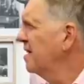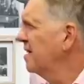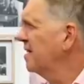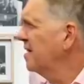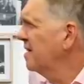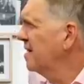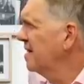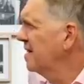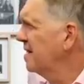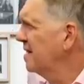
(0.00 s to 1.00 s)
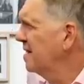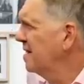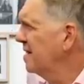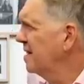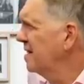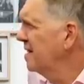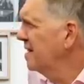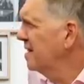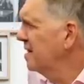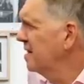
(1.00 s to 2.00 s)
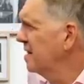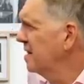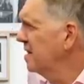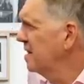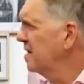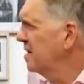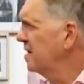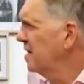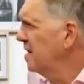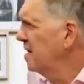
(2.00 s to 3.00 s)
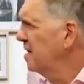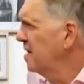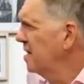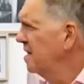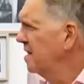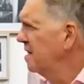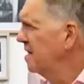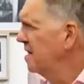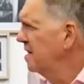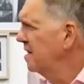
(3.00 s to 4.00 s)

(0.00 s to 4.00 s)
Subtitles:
(not speaking)